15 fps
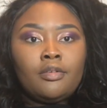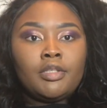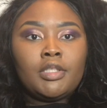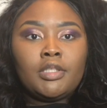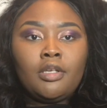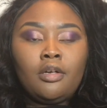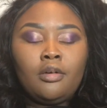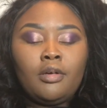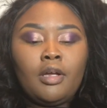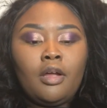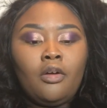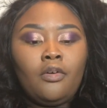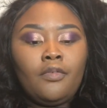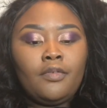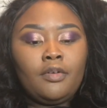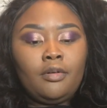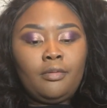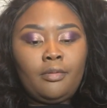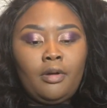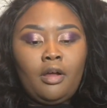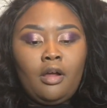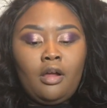So
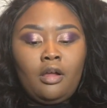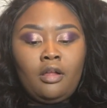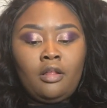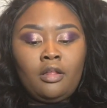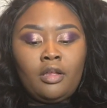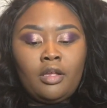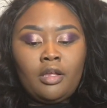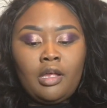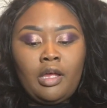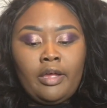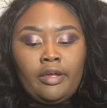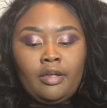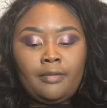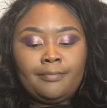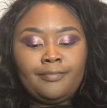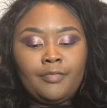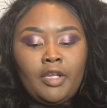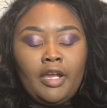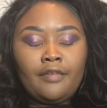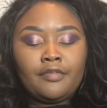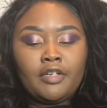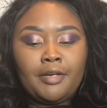overall,
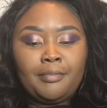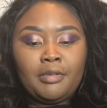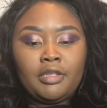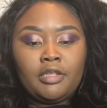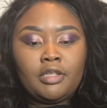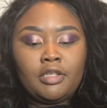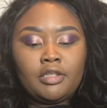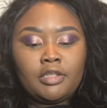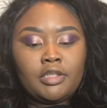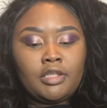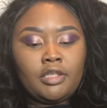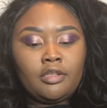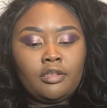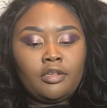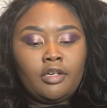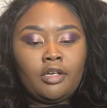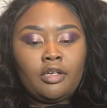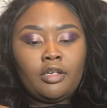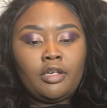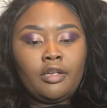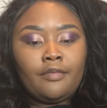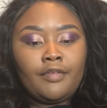after I put the concealer on
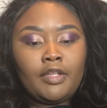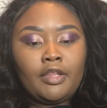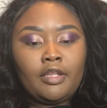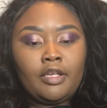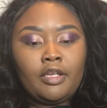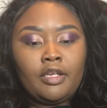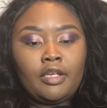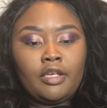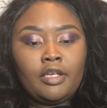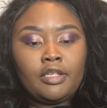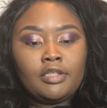and everything, it